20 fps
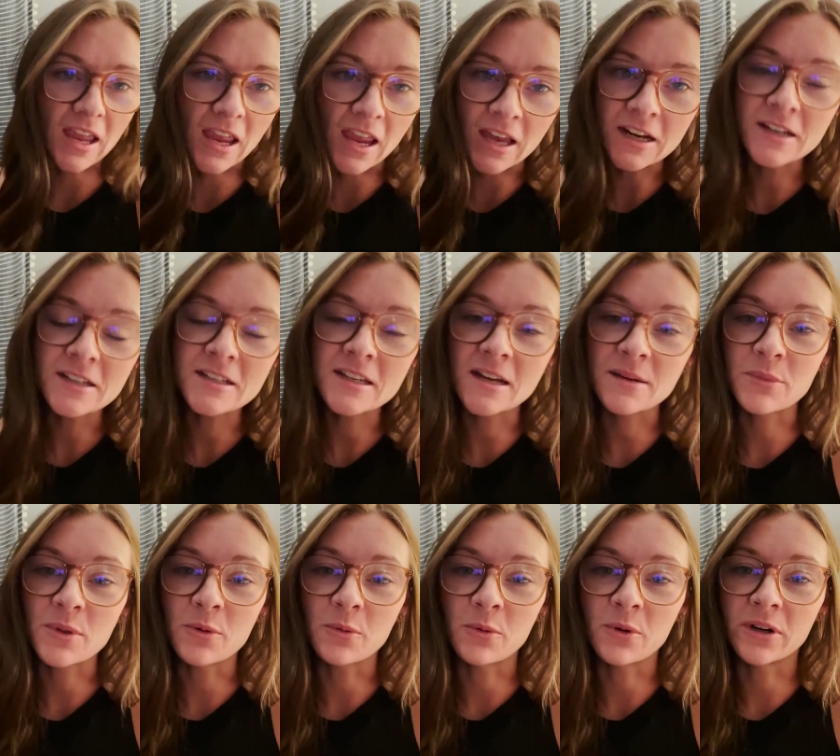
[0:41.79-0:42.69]

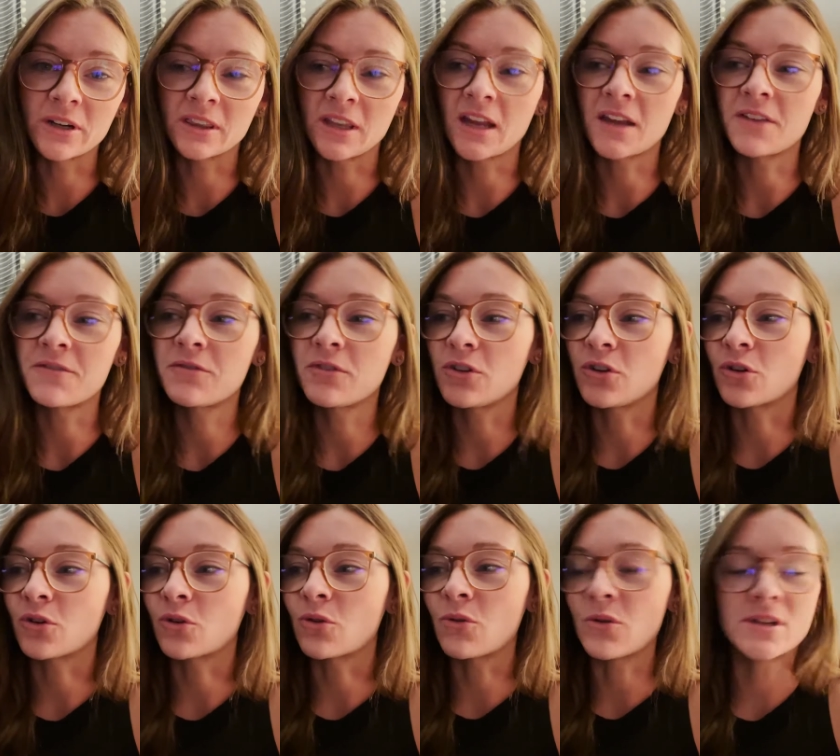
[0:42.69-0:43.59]
anytime that we're in life,
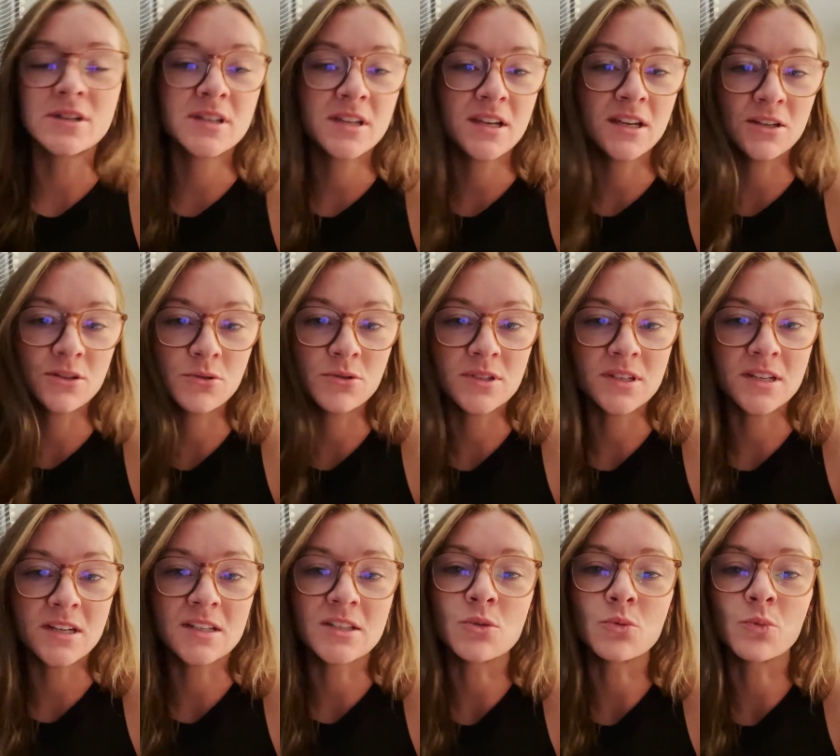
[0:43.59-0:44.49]
you're going to get to a
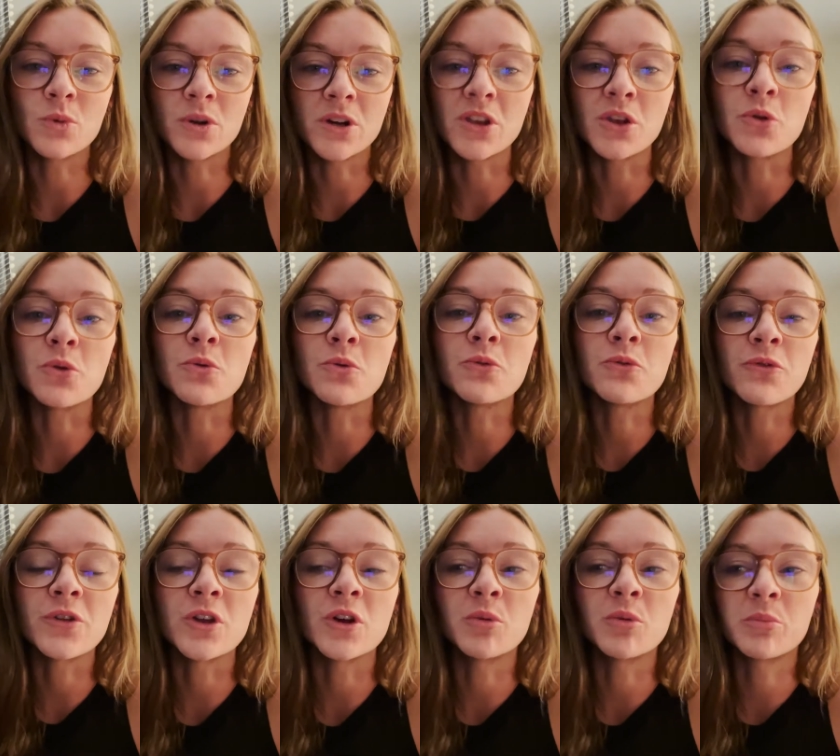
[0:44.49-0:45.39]
season where you
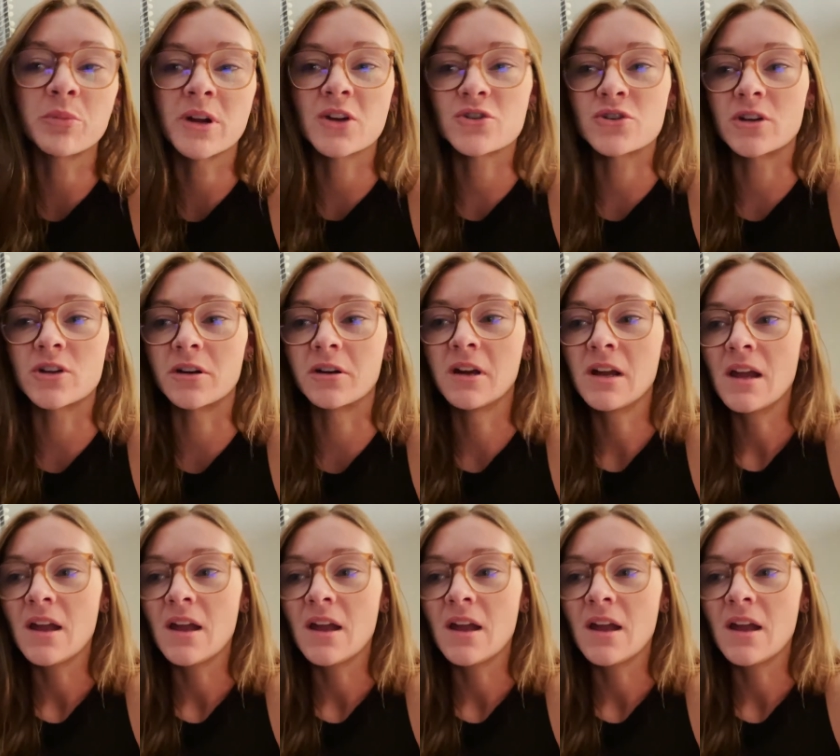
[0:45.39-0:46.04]
feel pressure